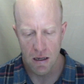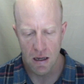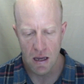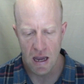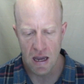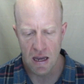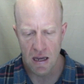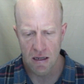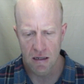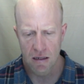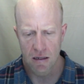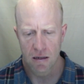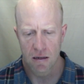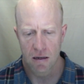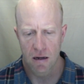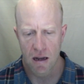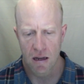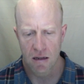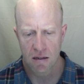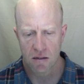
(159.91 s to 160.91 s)
and
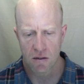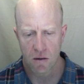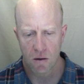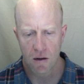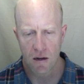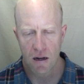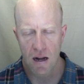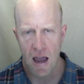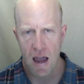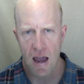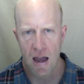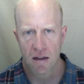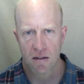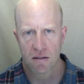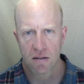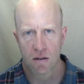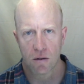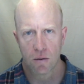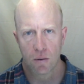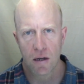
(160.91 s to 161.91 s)
and started to
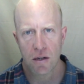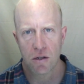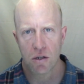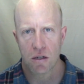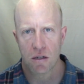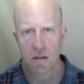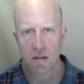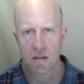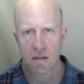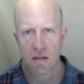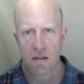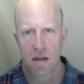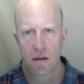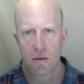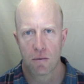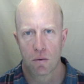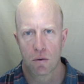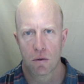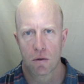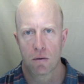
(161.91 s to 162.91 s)
ask questions
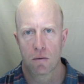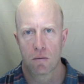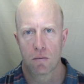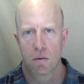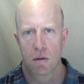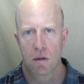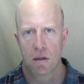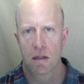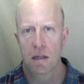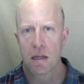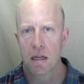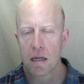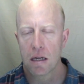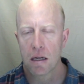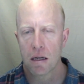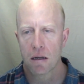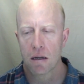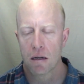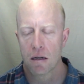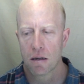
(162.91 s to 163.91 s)
that were
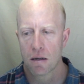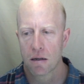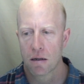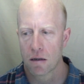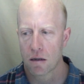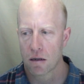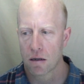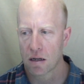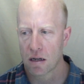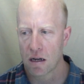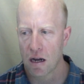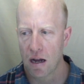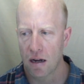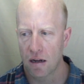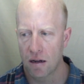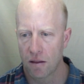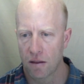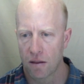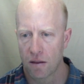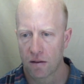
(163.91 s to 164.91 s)
really kind
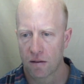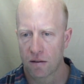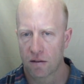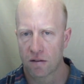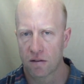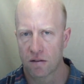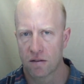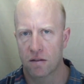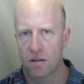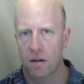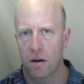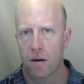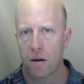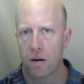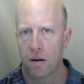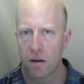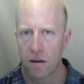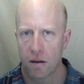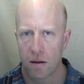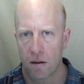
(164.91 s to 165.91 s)
of the
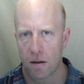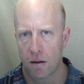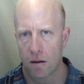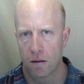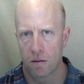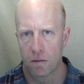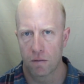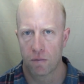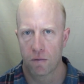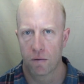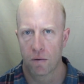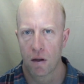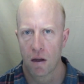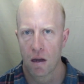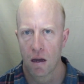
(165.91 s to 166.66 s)
start of